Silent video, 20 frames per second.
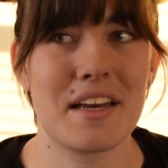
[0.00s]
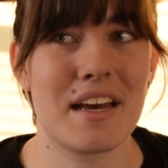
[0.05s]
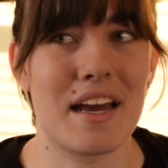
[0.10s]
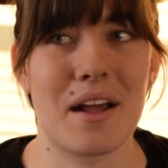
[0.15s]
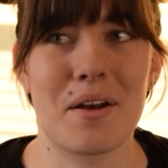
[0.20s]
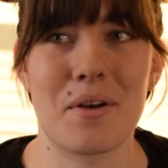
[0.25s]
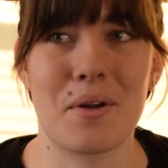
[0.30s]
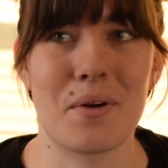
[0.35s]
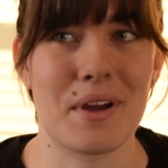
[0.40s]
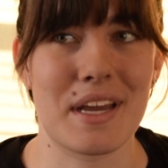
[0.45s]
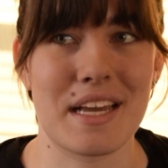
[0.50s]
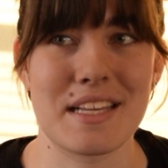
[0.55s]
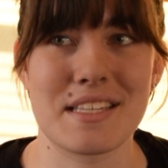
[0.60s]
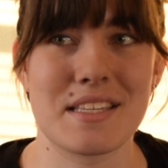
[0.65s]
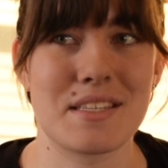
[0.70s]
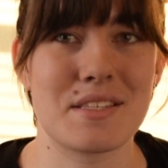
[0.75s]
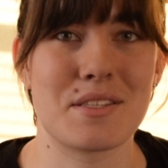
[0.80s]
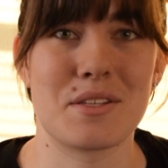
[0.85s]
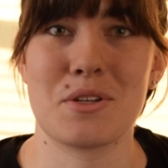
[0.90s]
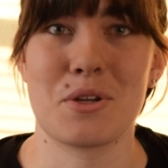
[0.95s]
I don't know. I guess
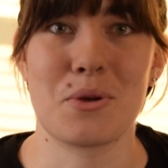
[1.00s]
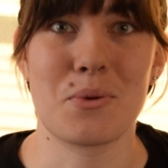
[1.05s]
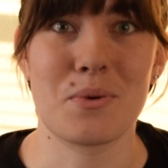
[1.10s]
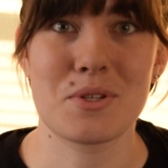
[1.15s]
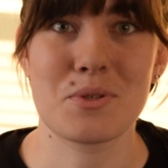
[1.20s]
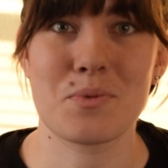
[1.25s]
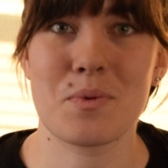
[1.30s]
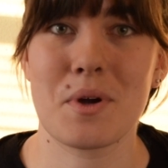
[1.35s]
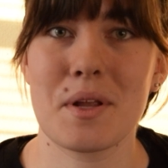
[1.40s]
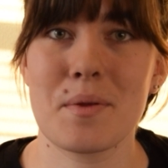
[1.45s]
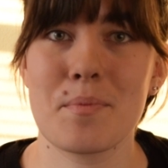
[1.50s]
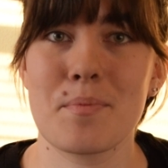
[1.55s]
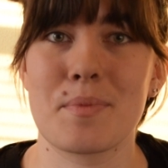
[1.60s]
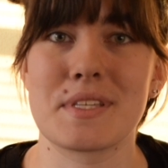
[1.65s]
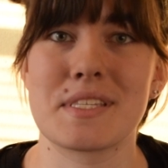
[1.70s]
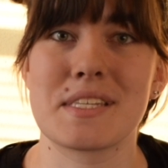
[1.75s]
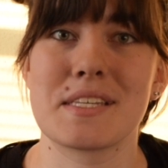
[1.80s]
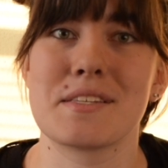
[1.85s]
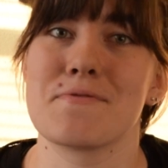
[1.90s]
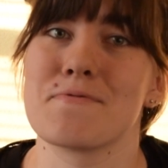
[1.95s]
it's the newest one,
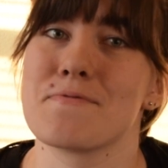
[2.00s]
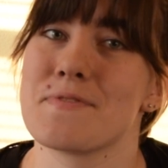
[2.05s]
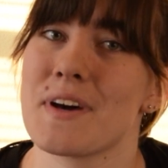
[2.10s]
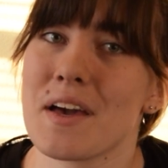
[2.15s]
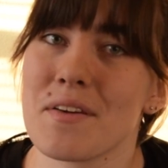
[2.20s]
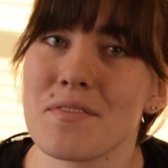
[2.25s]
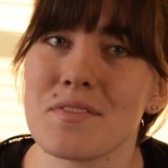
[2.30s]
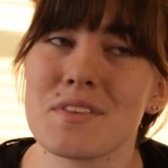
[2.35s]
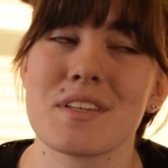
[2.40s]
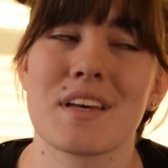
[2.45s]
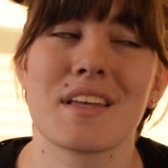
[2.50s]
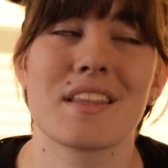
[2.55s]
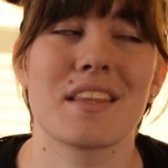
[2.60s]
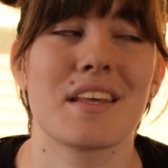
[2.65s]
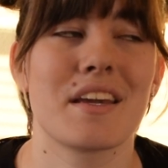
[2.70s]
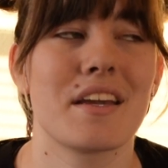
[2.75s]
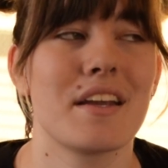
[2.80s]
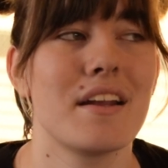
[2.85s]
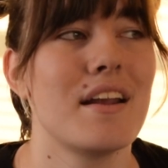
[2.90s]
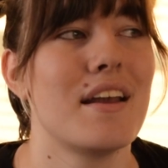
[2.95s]
but season five is on
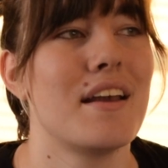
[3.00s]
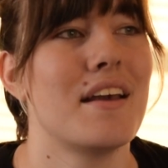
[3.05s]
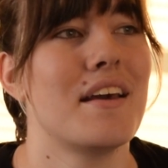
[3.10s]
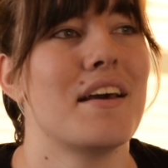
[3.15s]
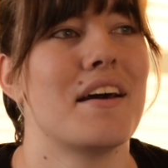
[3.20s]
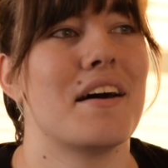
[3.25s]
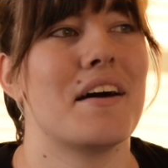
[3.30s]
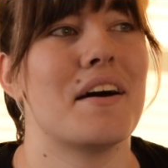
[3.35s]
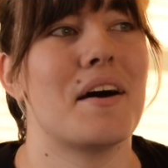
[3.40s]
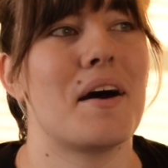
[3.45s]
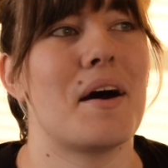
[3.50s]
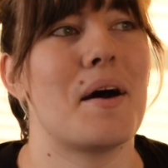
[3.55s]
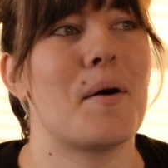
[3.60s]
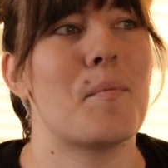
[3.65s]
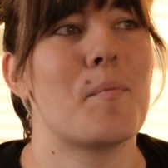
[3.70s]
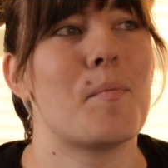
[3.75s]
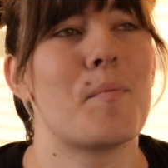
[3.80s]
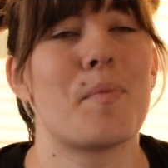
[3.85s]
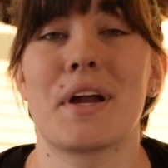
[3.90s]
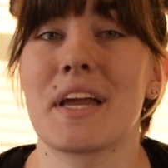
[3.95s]
there.
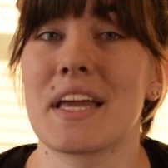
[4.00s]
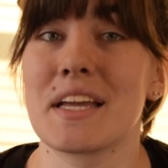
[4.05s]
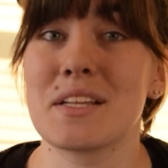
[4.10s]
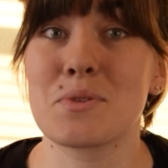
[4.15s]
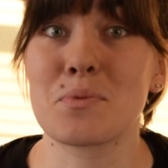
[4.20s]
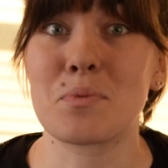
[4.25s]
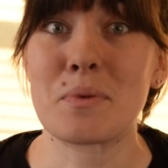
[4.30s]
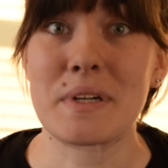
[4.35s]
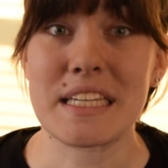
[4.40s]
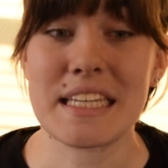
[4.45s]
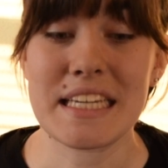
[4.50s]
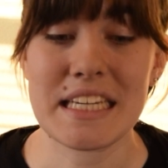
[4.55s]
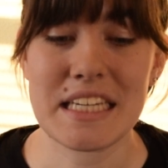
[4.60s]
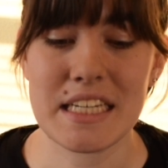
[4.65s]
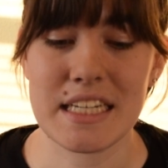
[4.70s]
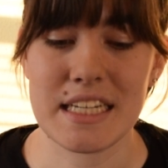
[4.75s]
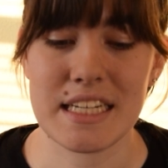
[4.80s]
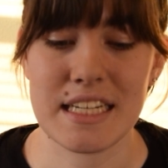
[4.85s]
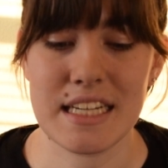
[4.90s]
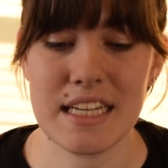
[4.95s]
Um, but it's really
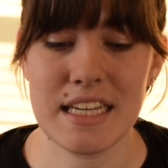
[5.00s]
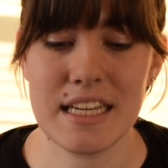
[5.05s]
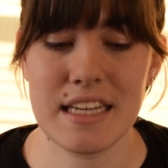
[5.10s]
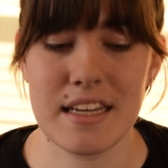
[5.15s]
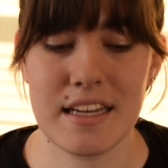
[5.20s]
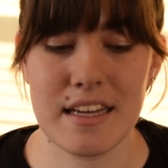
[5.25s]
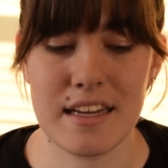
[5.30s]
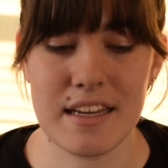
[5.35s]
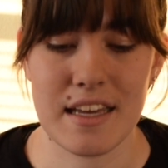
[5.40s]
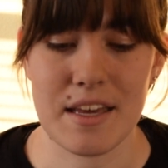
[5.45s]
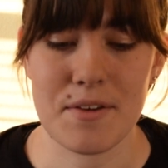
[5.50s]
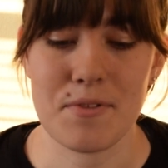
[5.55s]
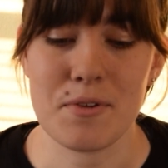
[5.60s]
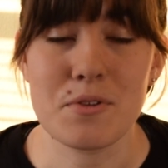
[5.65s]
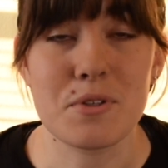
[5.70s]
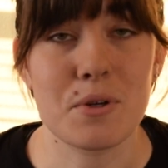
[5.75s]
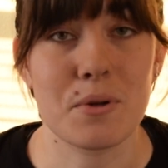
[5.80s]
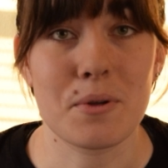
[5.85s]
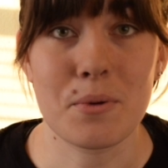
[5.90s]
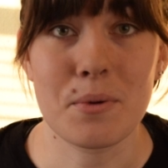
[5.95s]
good. If you
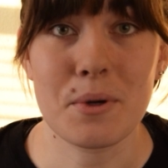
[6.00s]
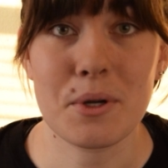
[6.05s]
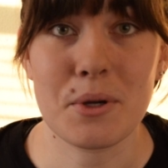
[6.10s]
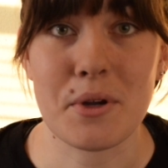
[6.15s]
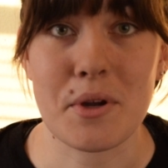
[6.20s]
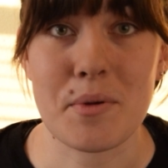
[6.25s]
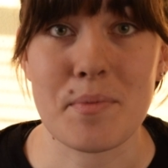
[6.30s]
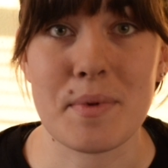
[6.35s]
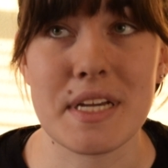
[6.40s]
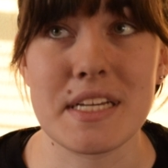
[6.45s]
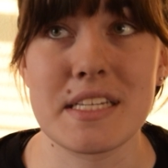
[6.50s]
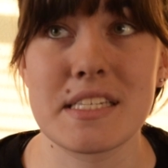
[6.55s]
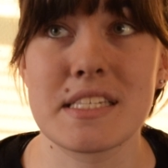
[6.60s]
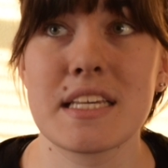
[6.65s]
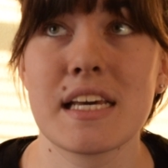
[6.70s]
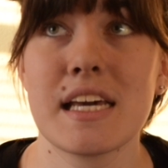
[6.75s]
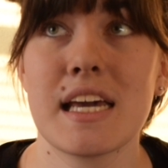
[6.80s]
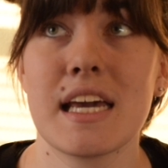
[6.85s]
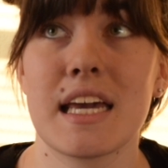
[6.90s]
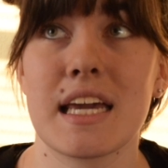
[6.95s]
don't know what Grimm is,
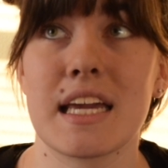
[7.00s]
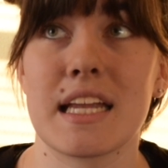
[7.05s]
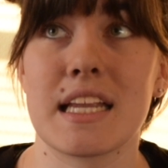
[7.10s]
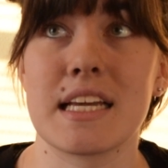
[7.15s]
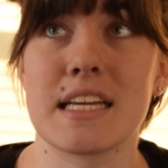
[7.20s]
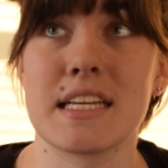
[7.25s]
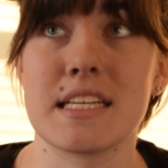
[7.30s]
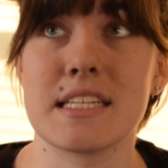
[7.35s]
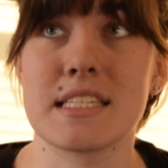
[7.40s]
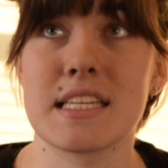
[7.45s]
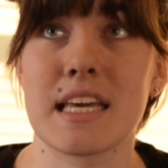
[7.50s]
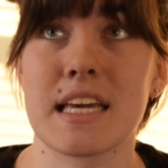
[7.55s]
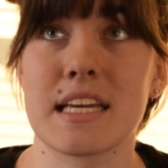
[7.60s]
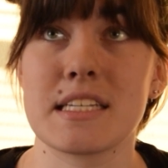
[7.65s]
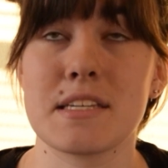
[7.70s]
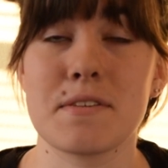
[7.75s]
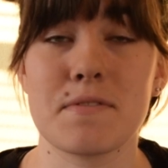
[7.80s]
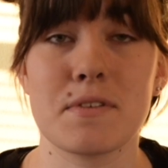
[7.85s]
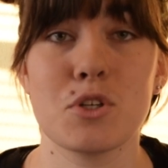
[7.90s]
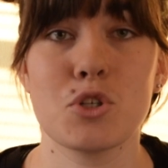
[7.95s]
it is a
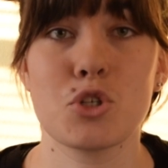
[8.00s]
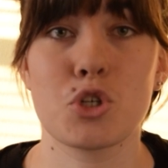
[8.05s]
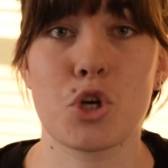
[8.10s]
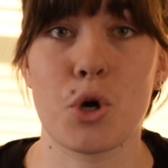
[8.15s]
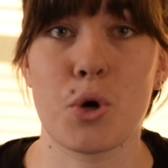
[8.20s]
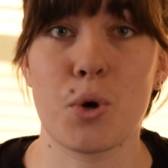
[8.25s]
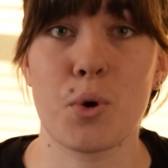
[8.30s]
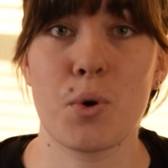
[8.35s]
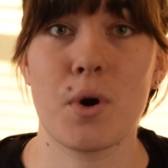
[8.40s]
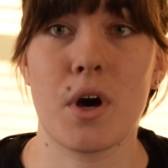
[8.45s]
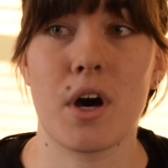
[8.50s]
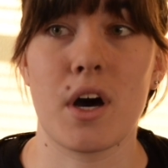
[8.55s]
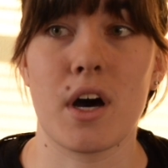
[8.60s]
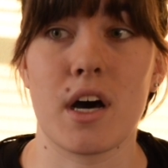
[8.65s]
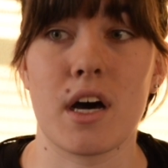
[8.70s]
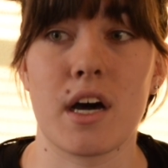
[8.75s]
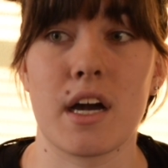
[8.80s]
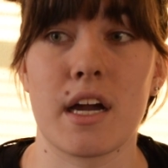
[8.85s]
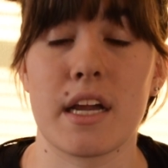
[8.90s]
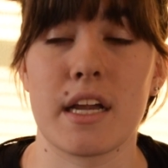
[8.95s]
TV show
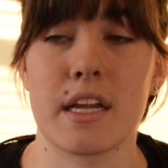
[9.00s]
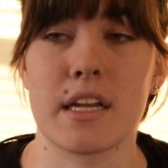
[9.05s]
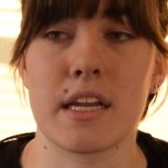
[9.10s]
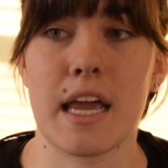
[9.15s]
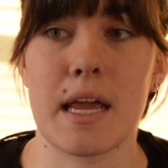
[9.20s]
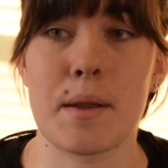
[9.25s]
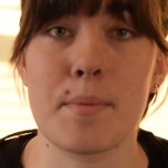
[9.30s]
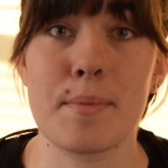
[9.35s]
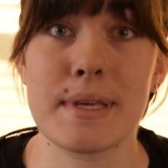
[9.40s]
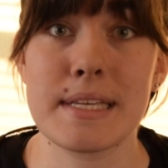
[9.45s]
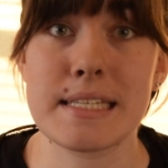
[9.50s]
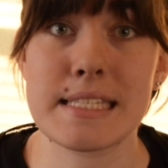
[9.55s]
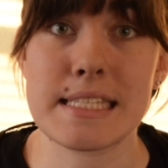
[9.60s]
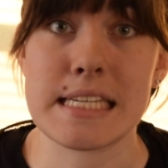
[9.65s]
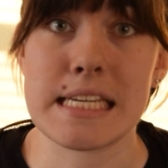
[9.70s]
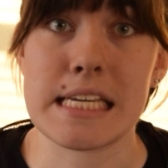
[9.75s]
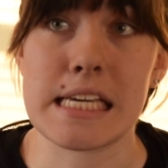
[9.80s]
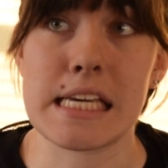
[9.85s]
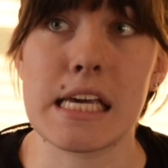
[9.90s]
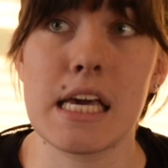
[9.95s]
on
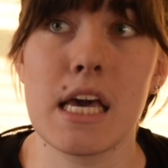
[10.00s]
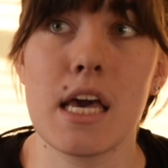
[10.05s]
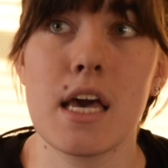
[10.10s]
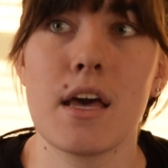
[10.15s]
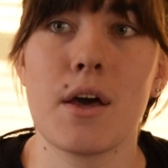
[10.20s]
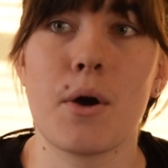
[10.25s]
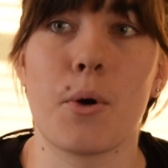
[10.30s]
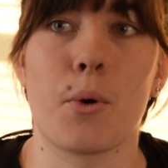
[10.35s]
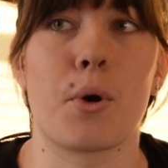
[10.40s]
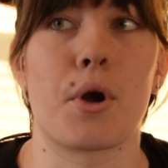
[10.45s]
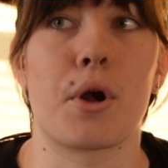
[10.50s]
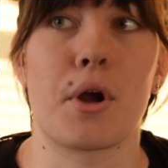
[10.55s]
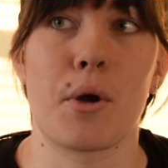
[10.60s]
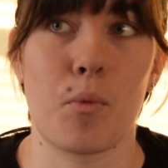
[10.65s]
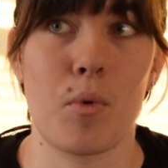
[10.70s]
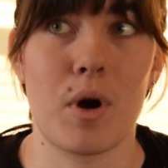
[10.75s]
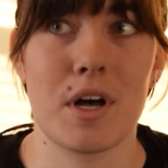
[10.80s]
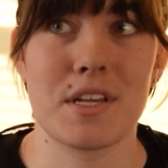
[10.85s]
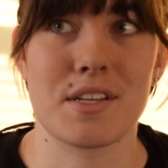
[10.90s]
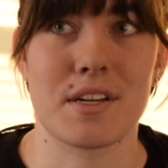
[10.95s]
NBC or it
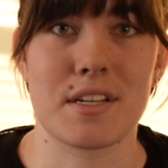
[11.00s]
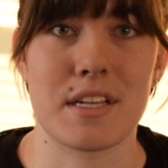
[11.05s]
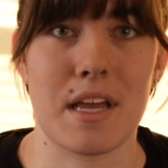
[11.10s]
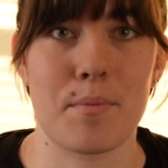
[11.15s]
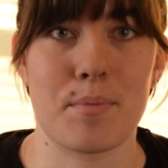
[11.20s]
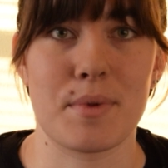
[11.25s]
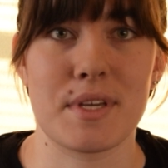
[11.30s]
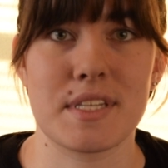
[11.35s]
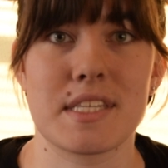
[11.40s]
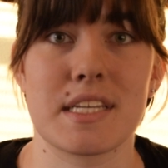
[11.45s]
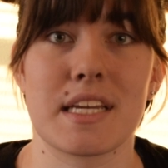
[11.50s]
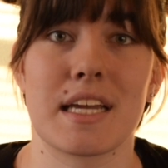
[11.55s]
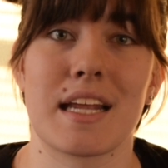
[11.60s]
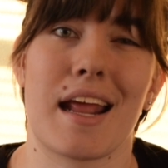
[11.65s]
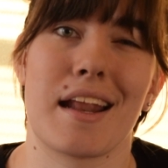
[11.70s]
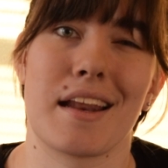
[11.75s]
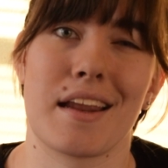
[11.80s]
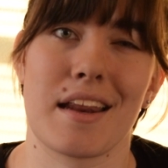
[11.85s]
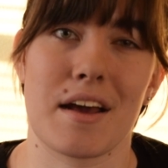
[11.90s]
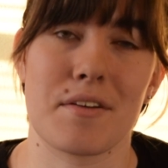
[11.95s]
was on NBC, it
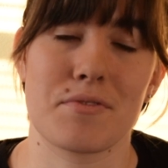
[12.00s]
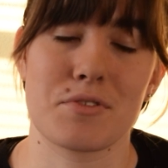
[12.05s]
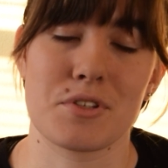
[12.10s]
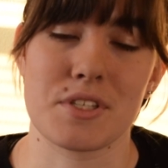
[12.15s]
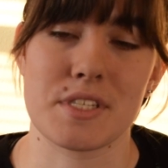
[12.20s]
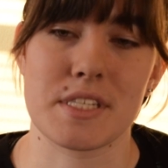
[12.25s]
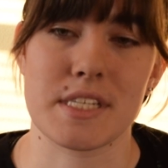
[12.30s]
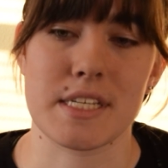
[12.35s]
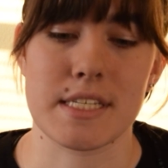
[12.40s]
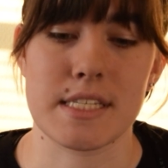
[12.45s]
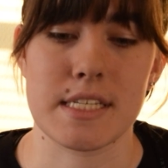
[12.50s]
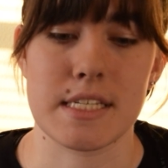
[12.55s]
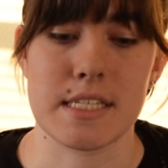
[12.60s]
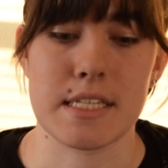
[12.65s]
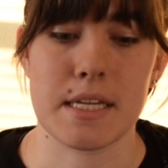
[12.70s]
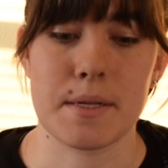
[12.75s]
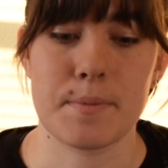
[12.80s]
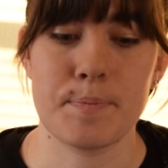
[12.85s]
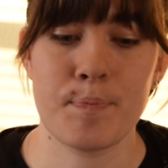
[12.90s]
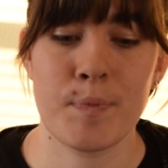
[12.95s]
ended after the sixth
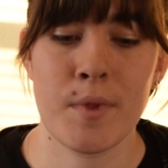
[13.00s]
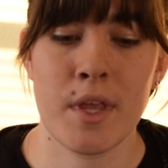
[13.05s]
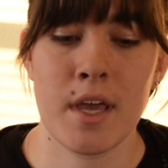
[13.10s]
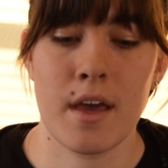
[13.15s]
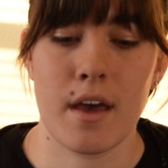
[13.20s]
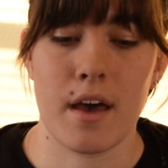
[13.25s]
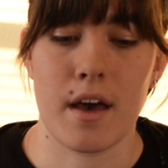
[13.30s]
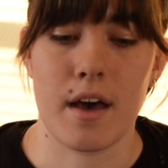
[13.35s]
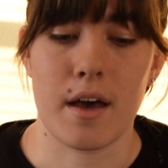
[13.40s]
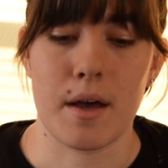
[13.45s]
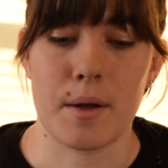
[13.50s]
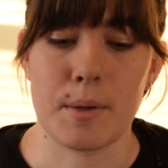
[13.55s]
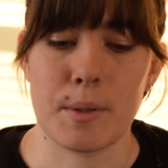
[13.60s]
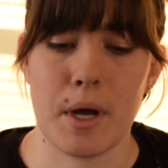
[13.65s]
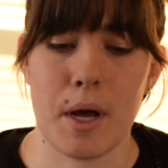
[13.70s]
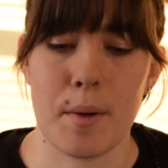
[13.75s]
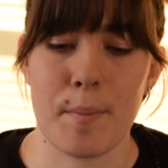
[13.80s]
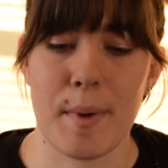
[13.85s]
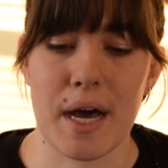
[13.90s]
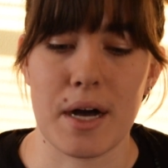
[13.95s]
season, um,
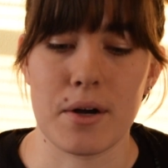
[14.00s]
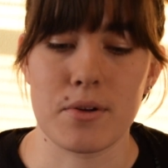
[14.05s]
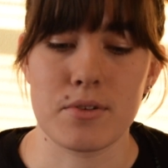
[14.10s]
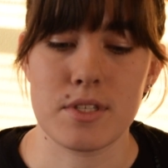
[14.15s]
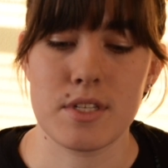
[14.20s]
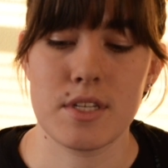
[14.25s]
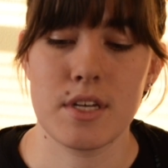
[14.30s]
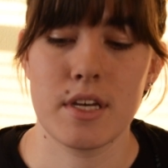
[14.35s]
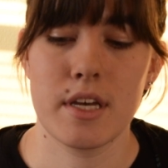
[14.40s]
about